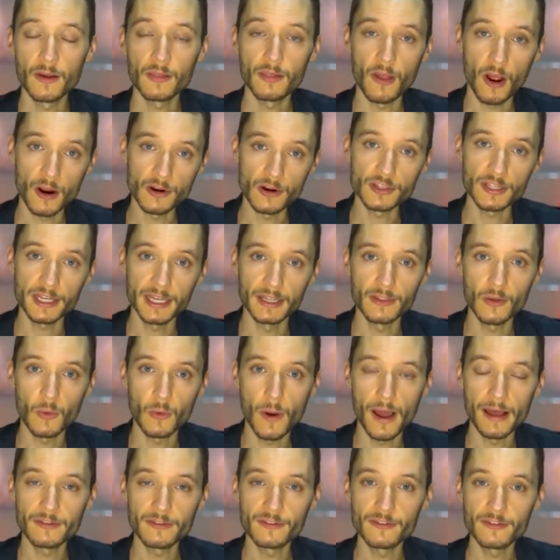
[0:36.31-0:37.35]
largely in the
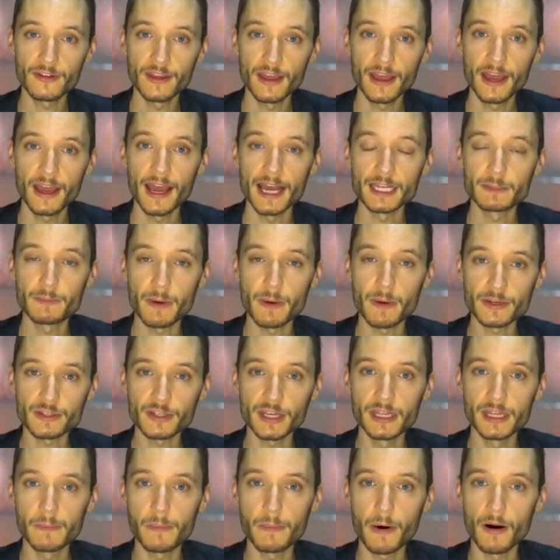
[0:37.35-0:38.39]
West,
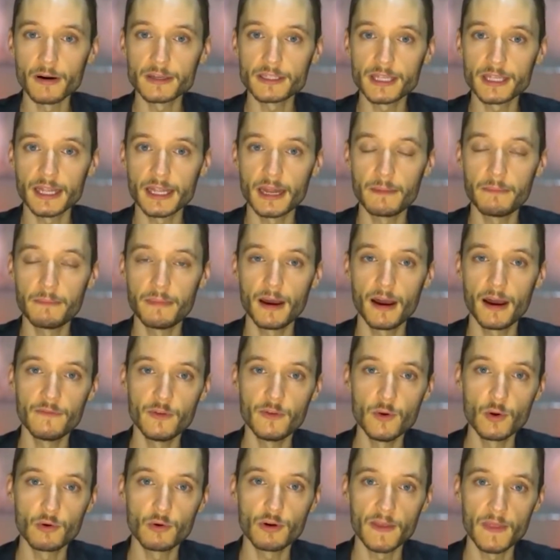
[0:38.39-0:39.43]
especially in the parts
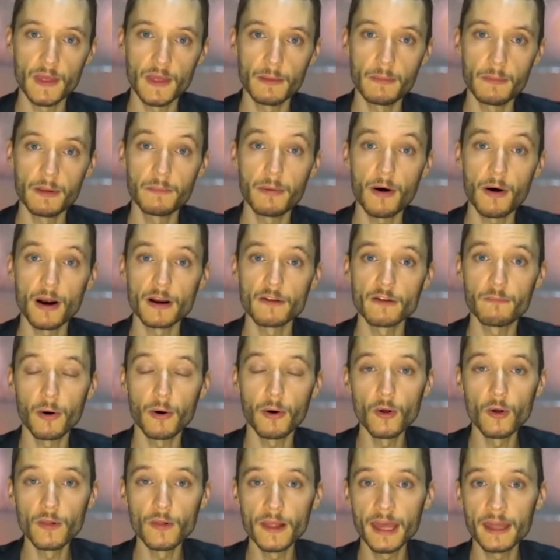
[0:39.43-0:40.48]
of Ukraine that had been part of
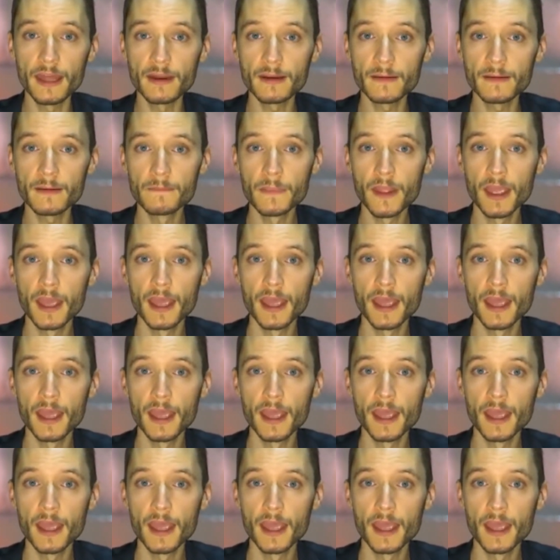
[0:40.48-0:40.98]
Poland,